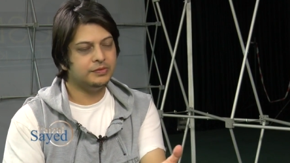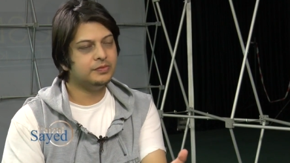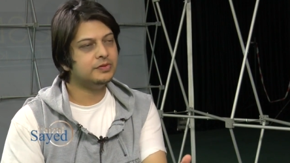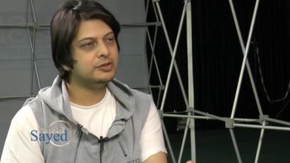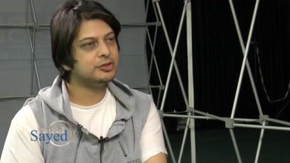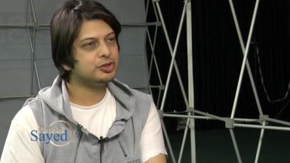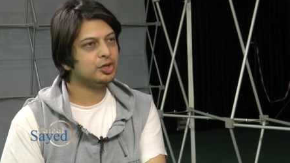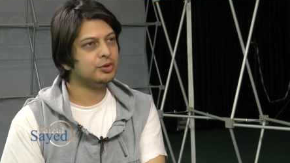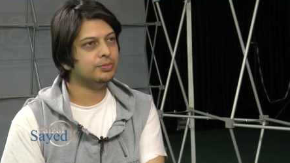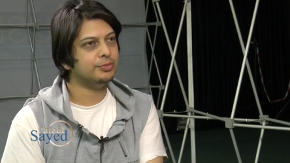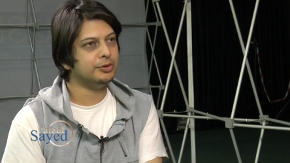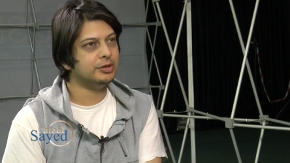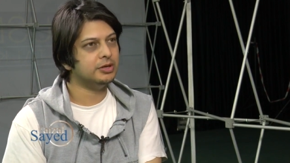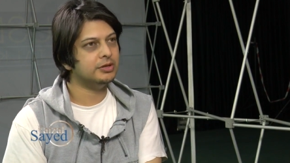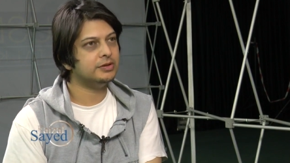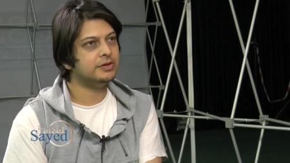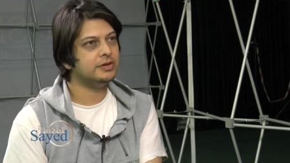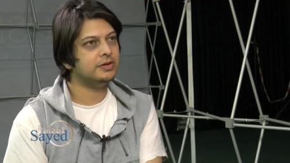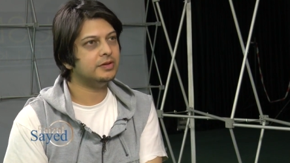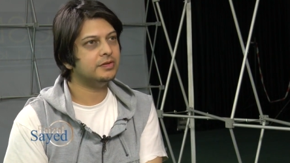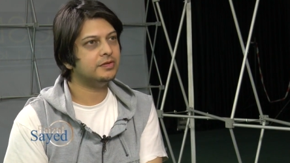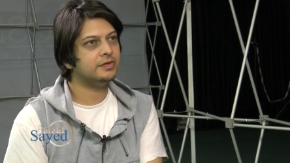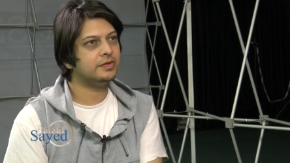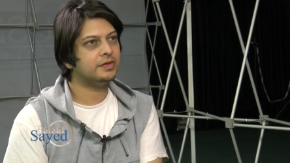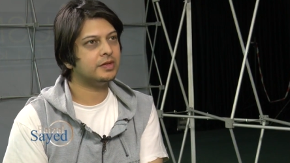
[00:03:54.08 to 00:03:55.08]
previous
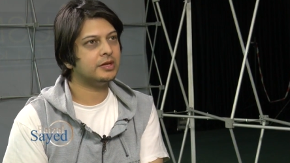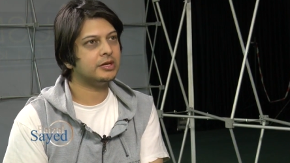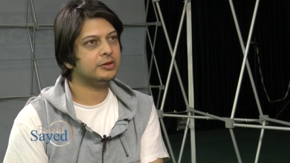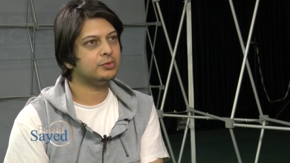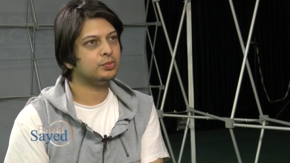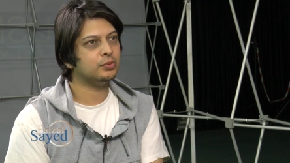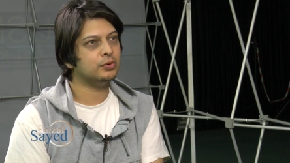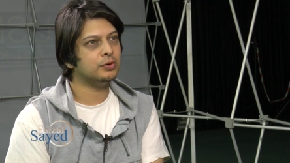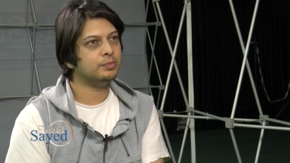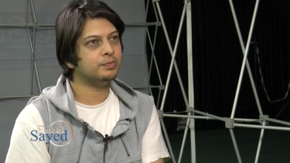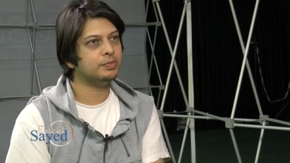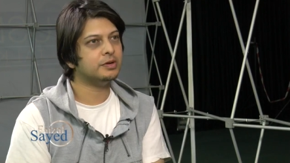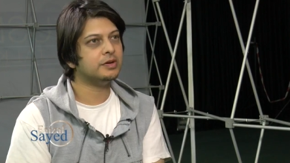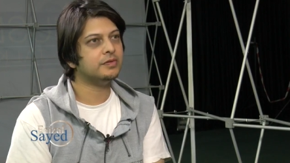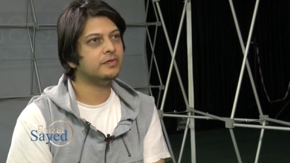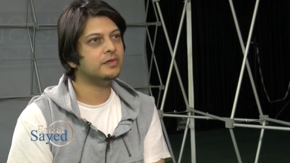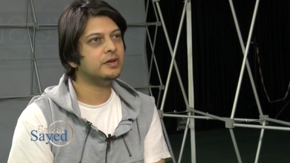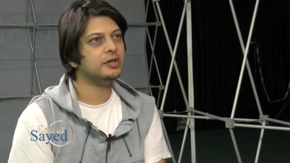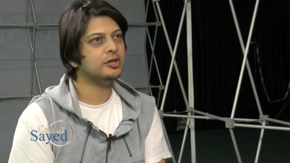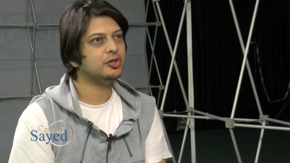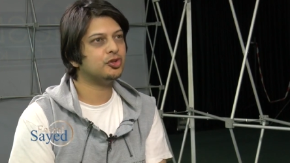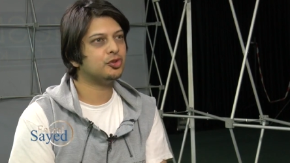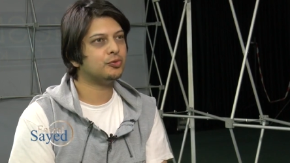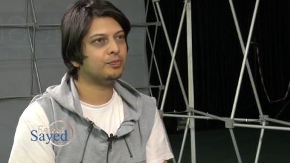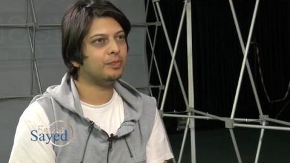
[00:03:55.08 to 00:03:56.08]
communities that were
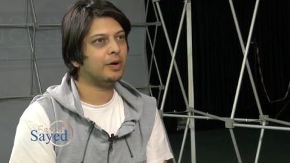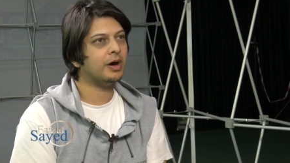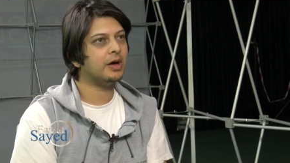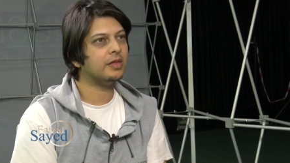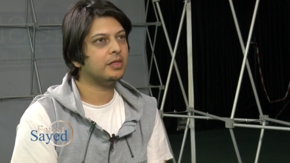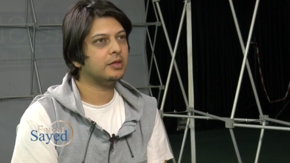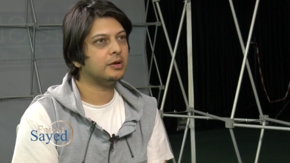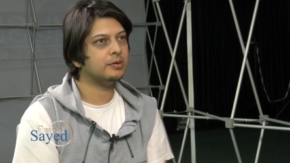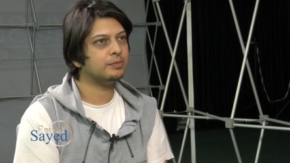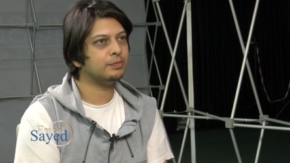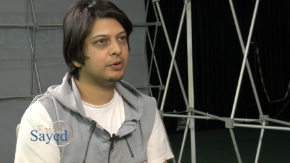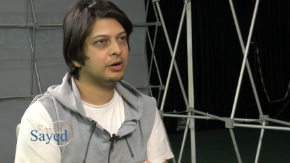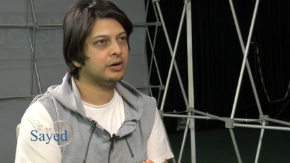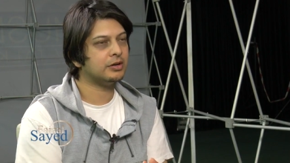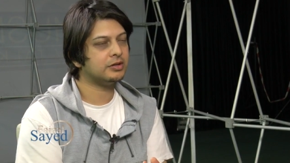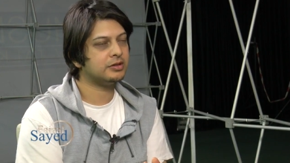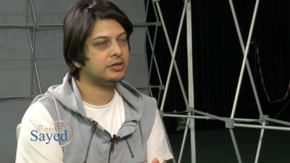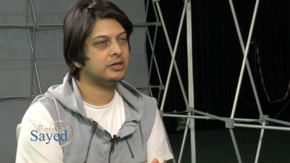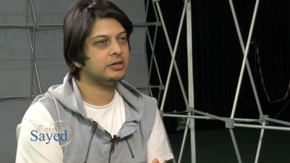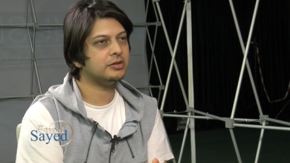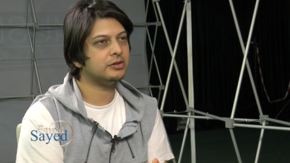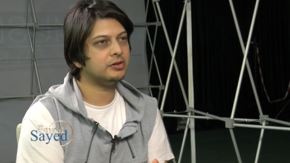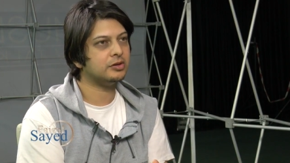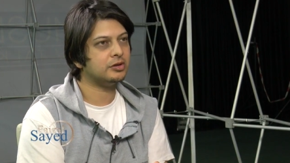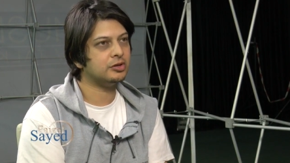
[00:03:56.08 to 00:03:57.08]
privileged by the
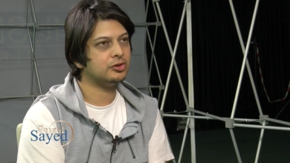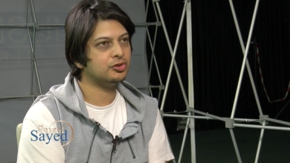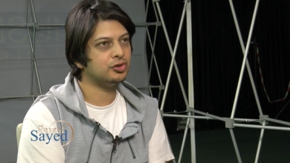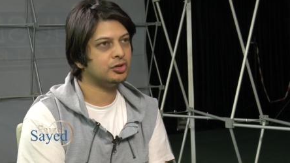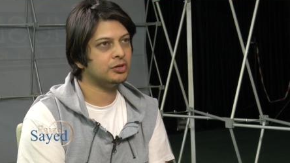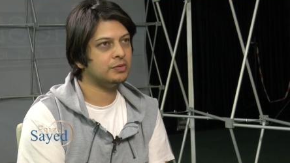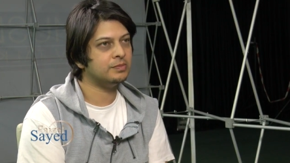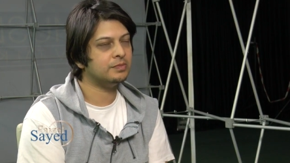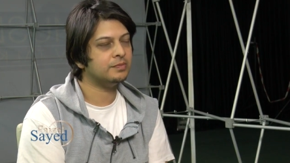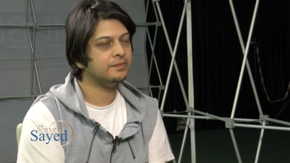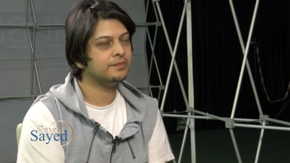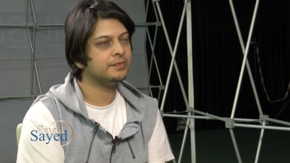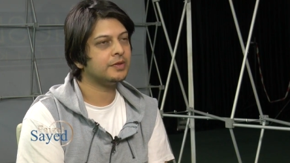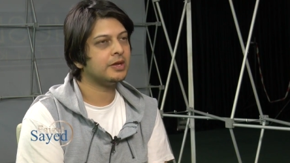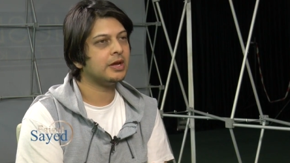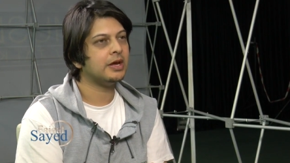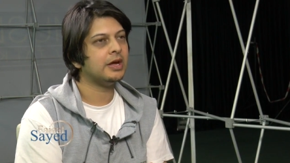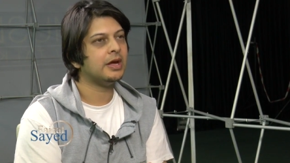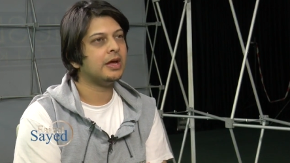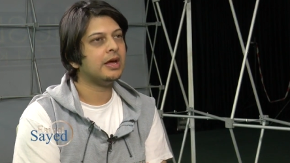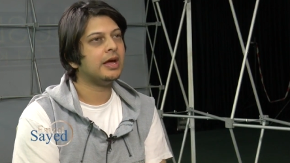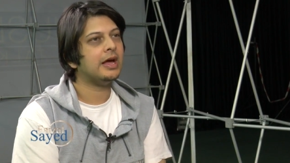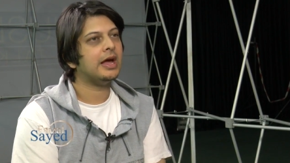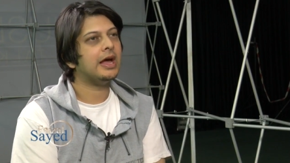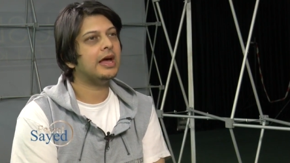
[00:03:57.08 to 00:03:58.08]
apartheid regime,
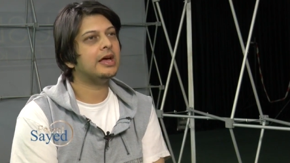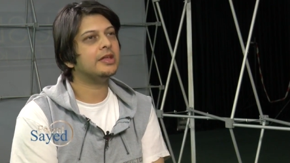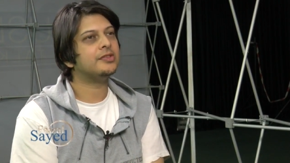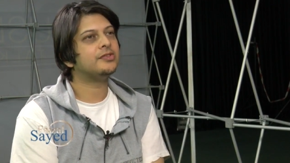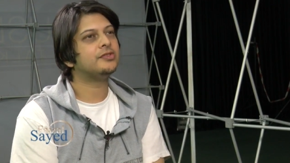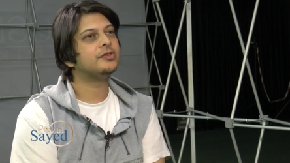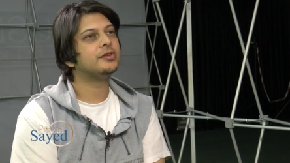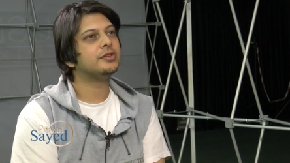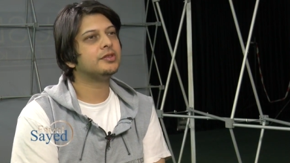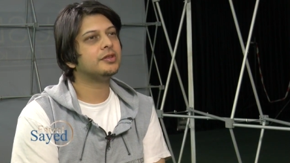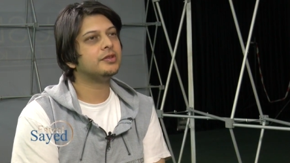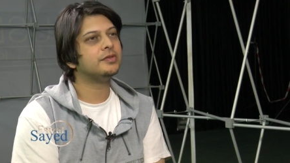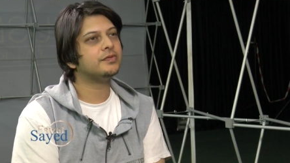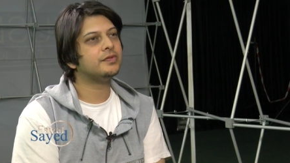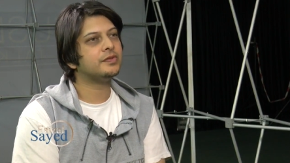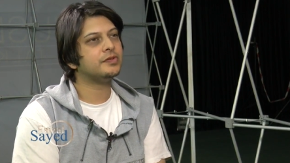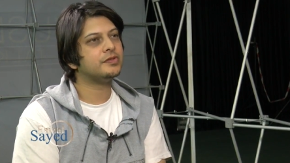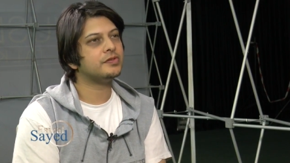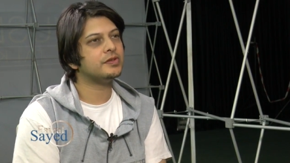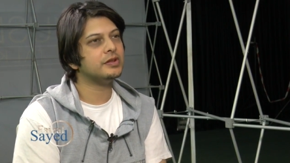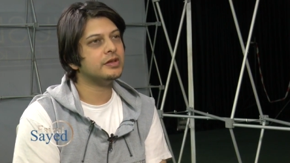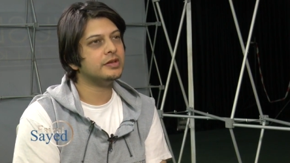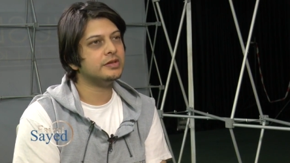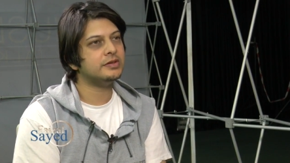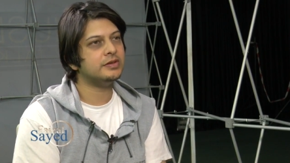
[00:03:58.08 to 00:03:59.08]
yeah. Had certain
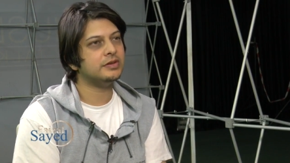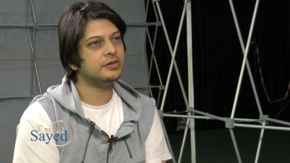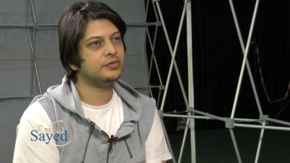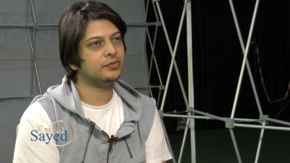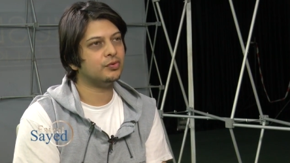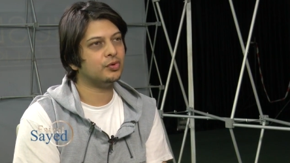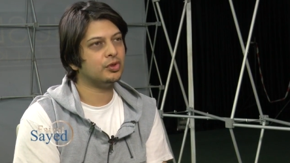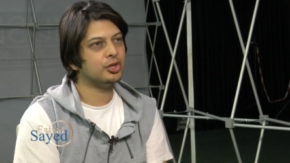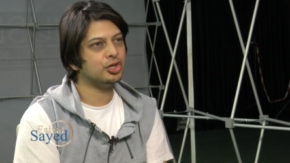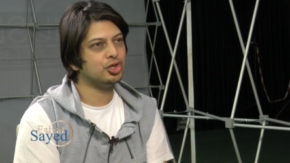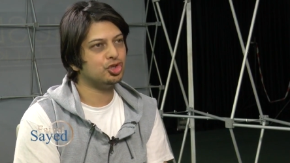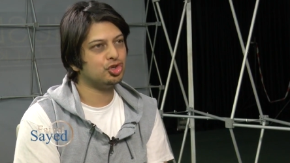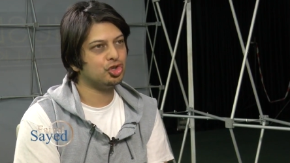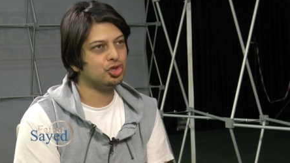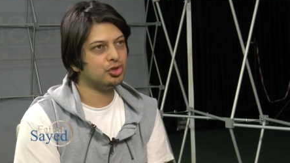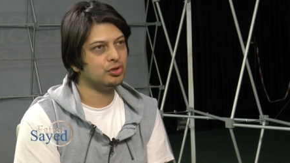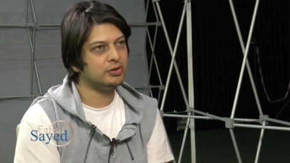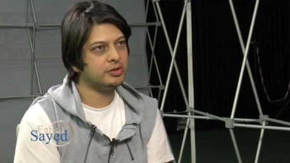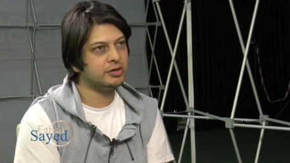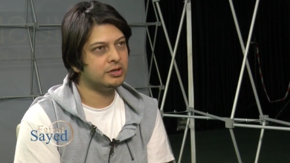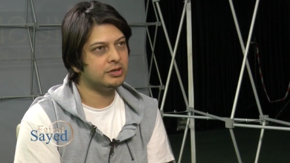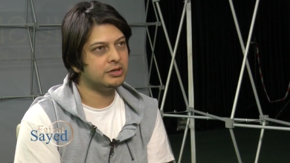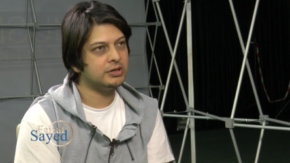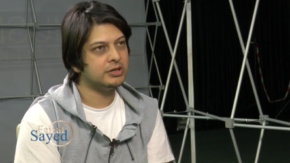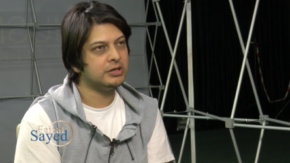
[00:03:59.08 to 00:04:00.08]
facilities for their
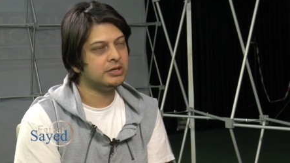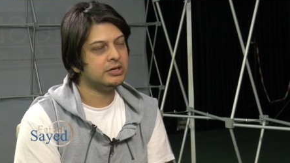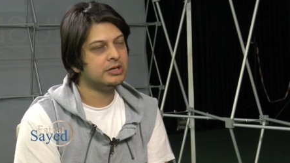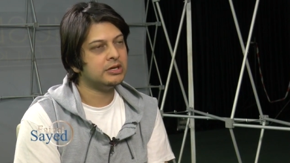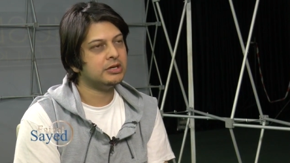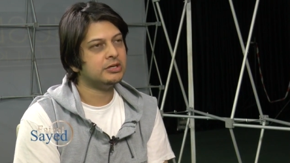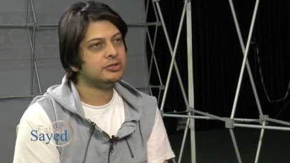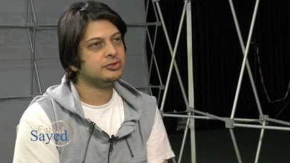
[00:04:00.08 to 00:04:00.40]
children.